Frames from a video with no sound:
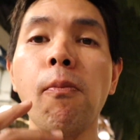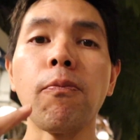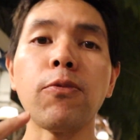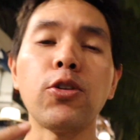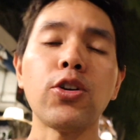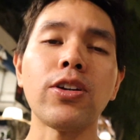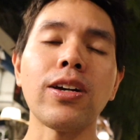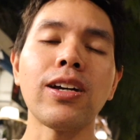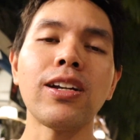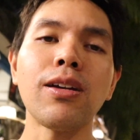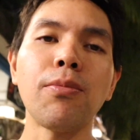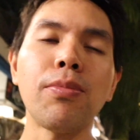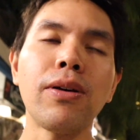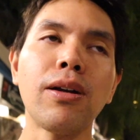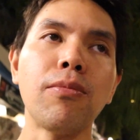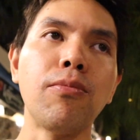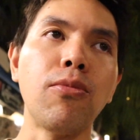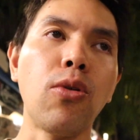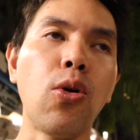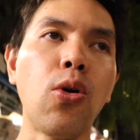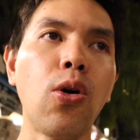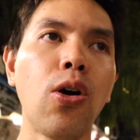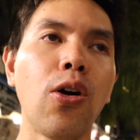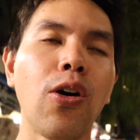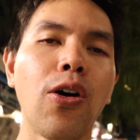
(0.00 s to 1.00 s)
You get a bit
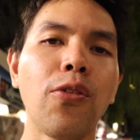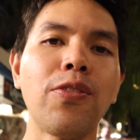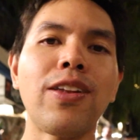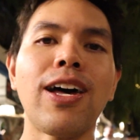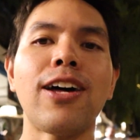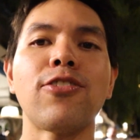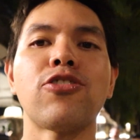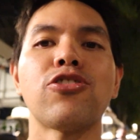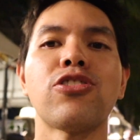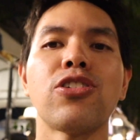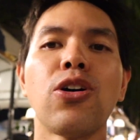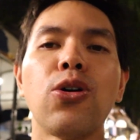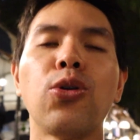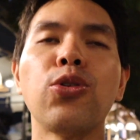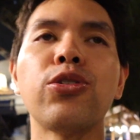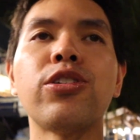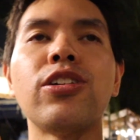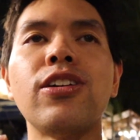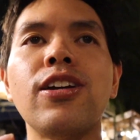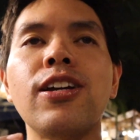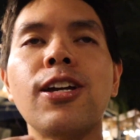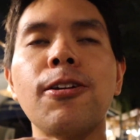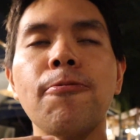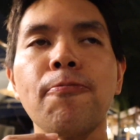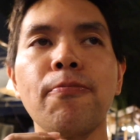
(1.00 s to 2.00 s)
more of that
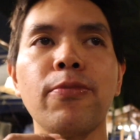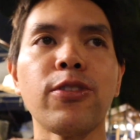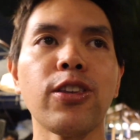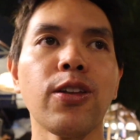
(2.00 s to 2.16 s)
salty,